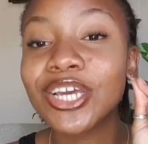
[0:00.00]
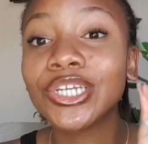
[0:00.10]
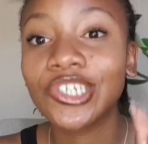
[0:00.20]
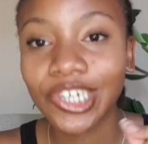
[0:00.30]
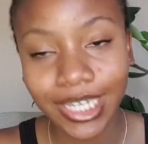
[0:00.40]

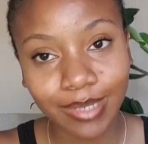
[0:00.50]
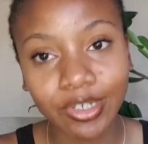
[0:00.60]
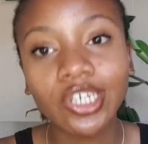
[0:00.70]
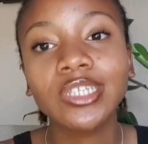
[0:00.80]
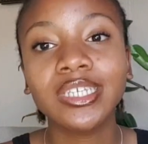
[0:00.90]
Trust
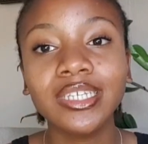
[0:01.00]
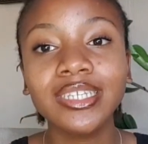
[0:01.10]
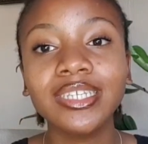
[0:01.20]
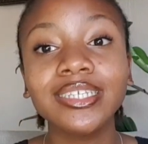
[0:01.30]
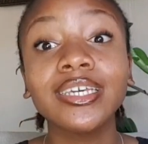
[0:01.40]
me,
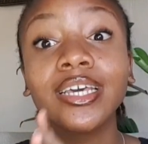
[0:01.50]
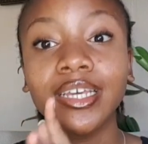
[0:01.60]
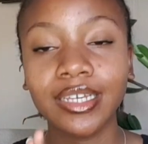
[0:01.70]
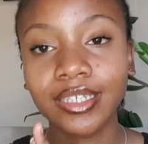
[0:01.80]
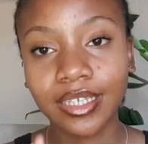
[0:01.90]
consistency
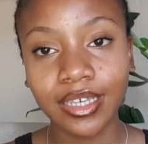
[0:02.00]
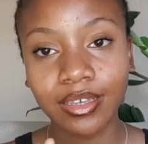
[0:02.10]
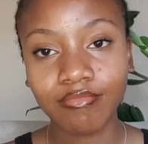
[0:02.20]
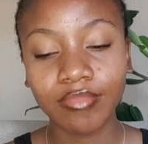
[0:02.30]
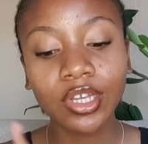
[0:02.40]
is key.